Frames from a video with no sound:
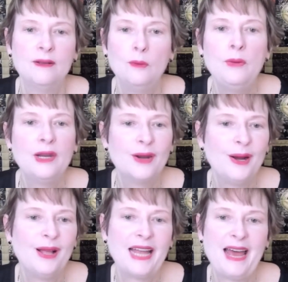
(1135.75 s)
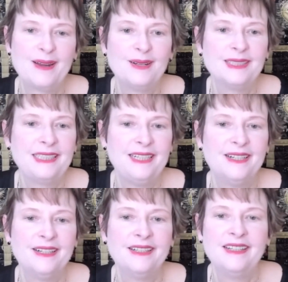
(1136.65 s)
We are all adults
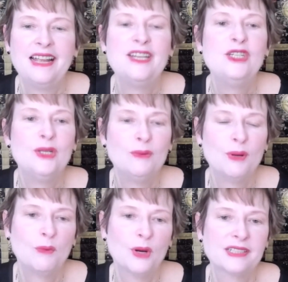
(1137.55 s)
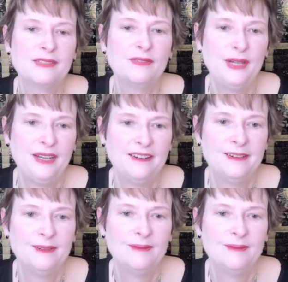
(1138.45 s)
here. Do what works for you.